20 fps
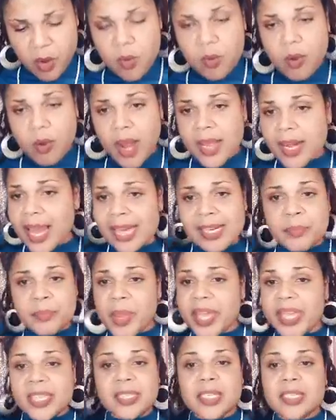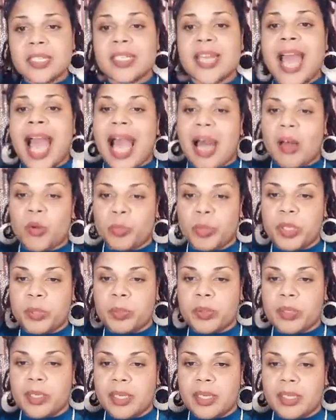Right? I didn't pay attention to how
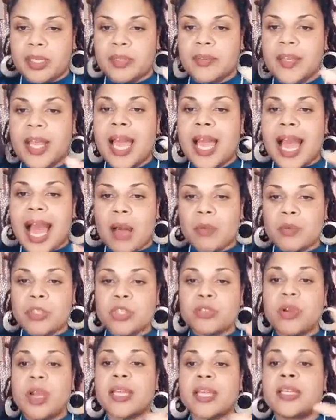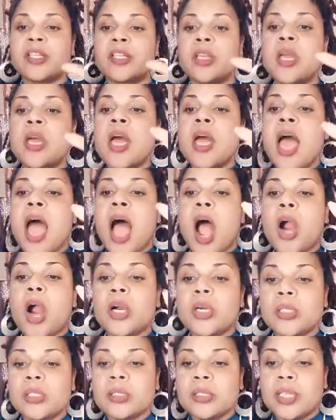people love. I was trying to
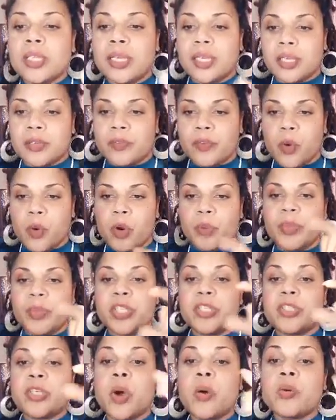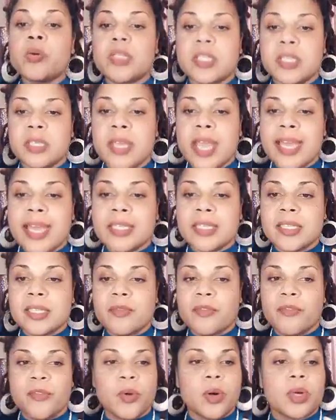earn love or be chosen
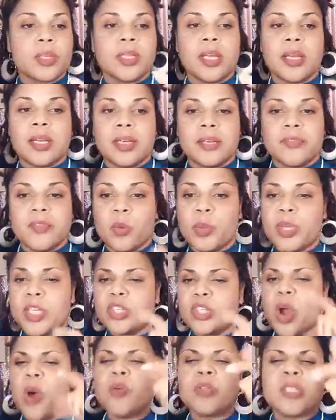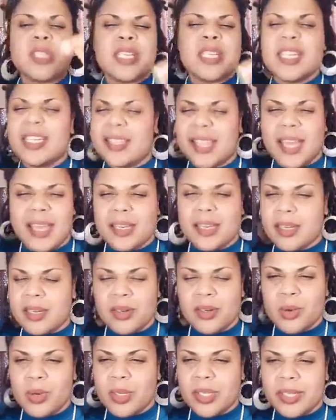for love or be chosen to get that
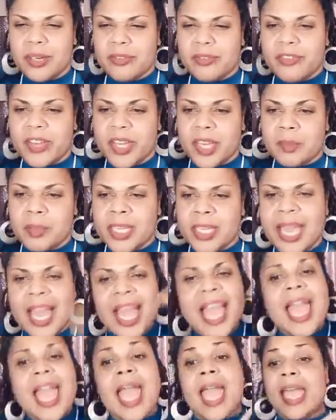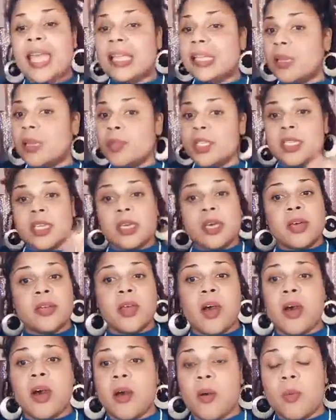nuclear family. And let me tell
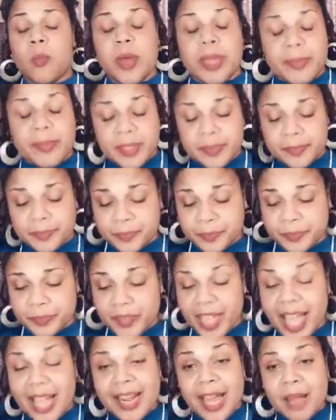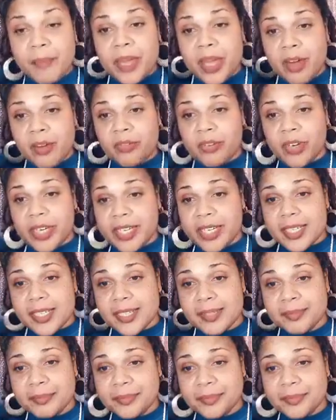y'all, women, I got male friends.